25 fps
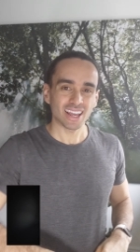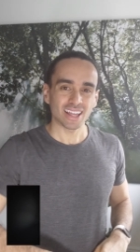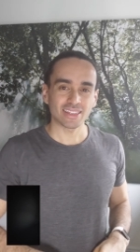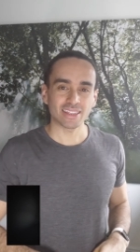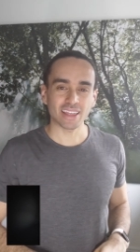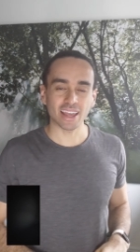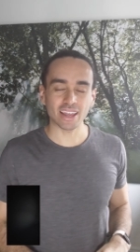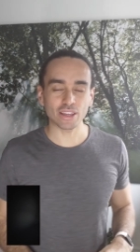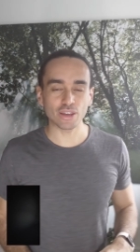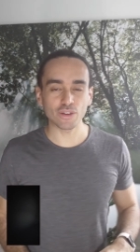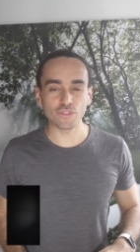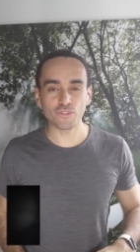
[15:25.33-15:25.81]

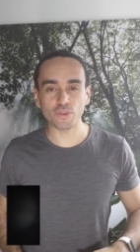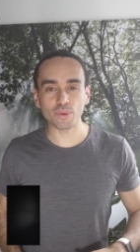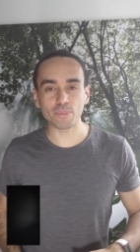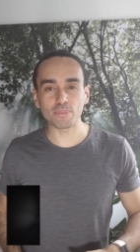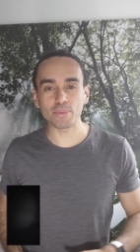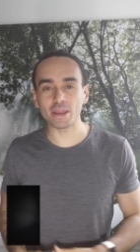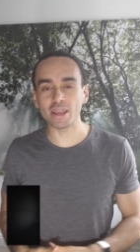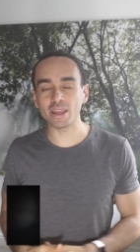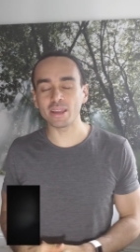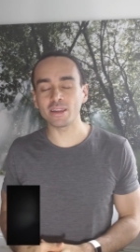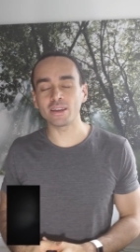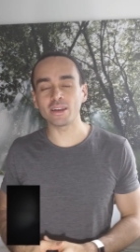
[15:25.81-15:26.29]
Thank you for
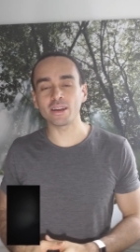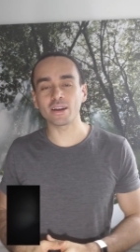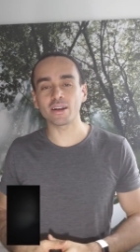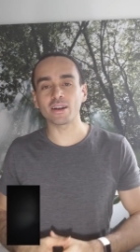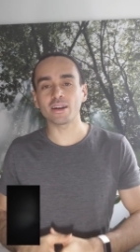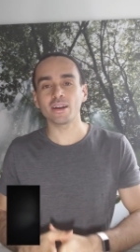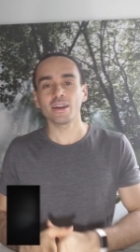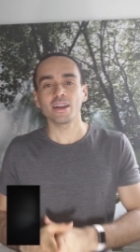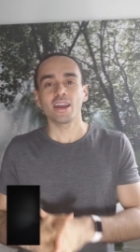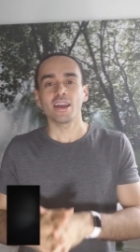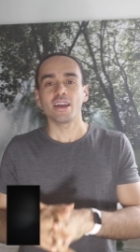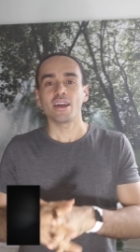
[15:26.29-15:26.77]
being
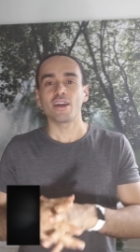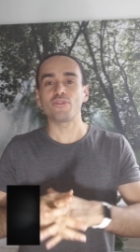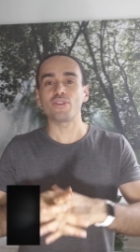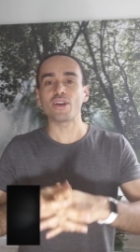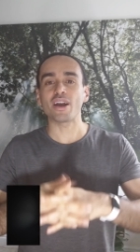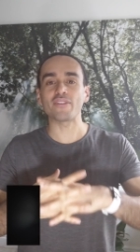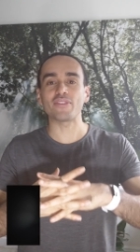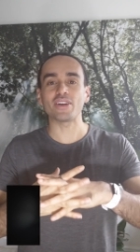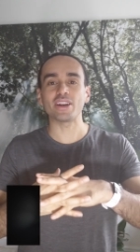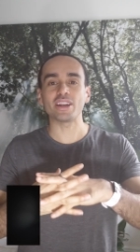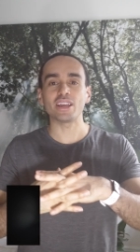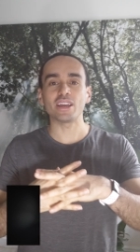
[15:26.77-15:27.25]
here. If you
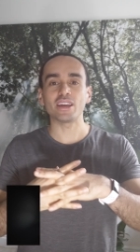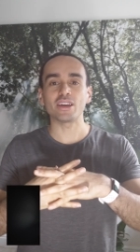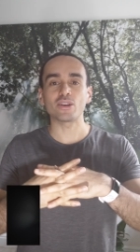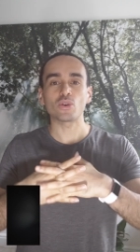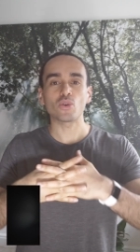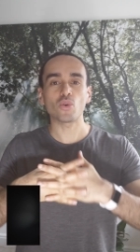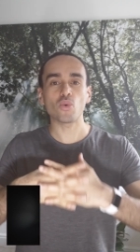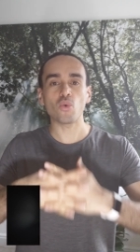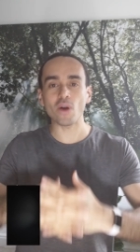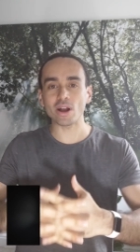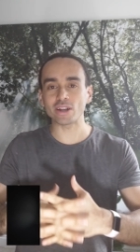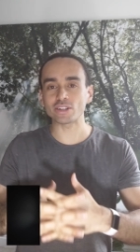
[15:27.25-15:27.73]
have any
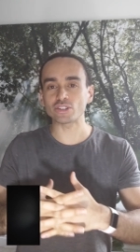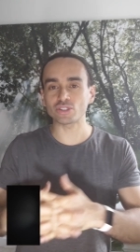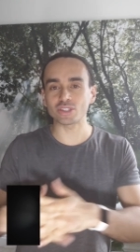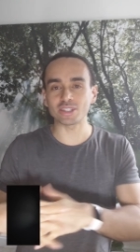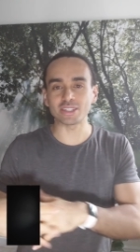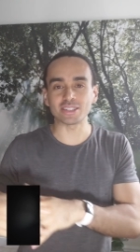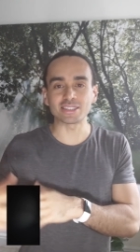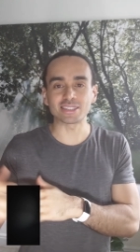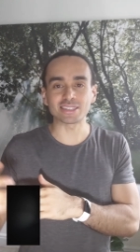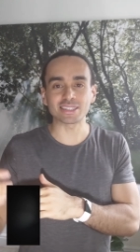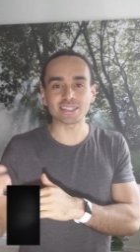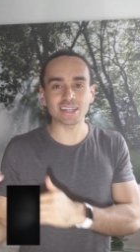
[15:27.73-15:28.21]

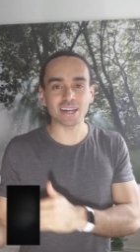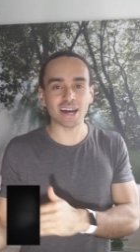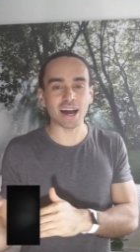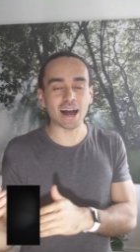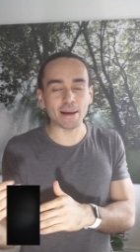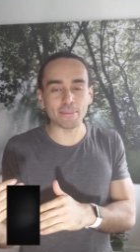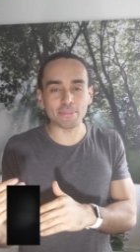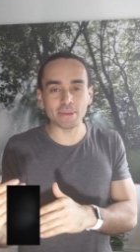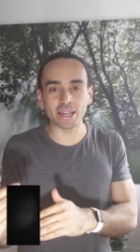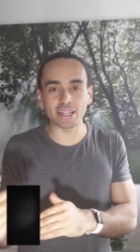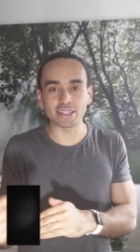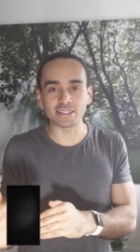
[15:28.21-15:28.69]
questions,
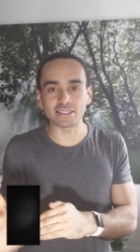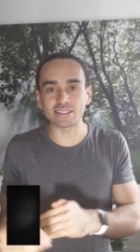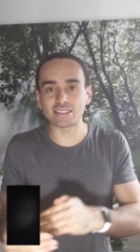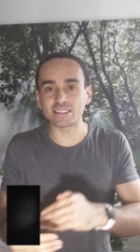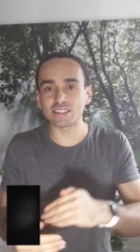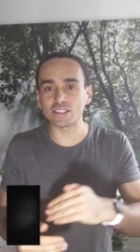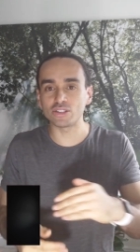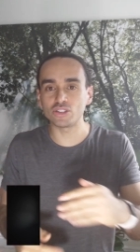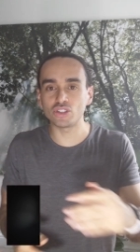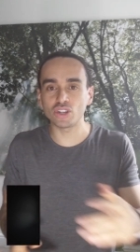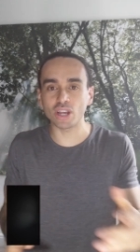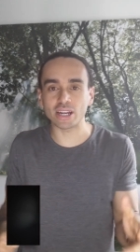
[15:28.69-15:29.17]
comments,
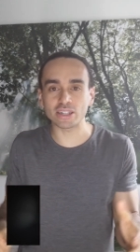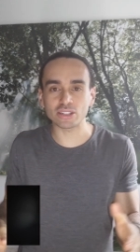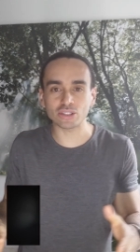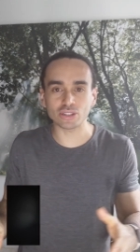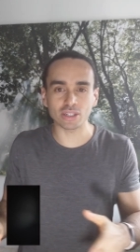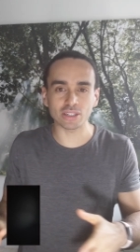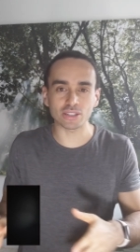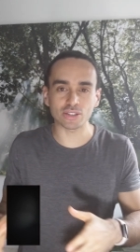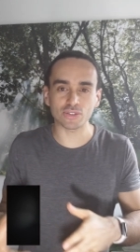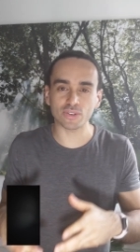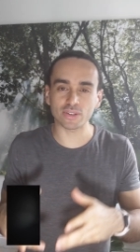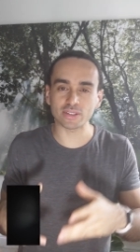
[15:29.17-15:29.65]

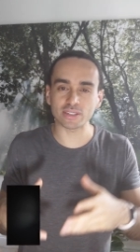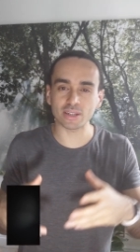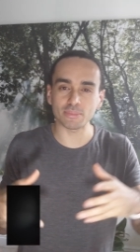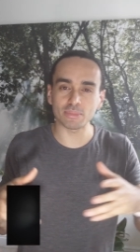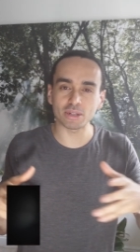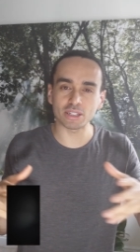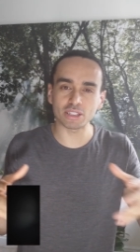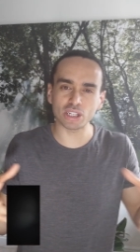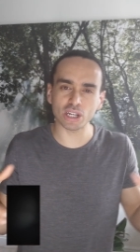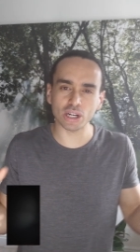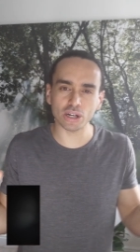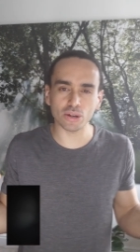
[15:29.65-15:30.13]
suggestions for some
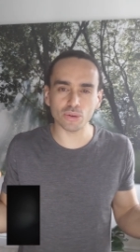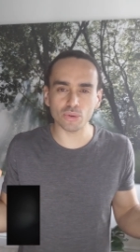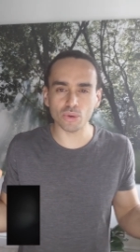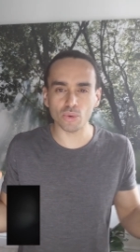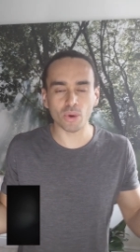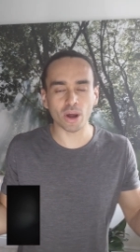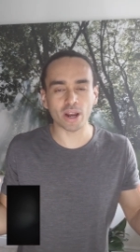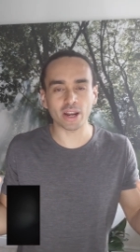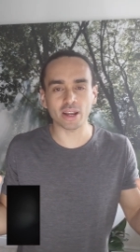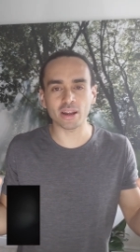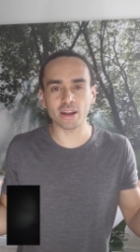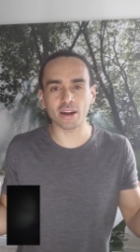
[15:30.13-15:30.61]
material you
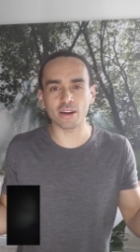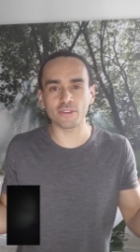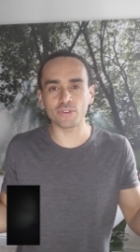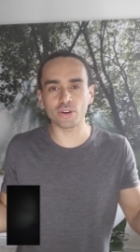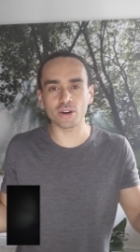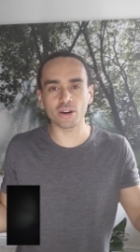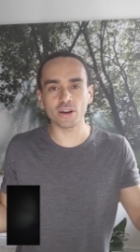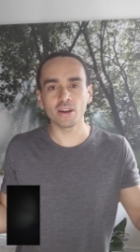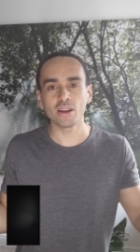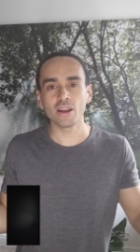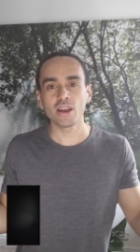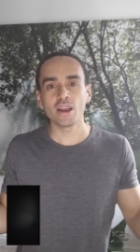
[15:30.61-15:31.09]
want to
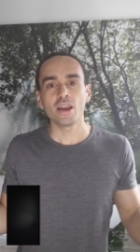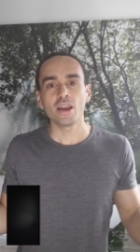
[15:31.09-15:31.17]
cover,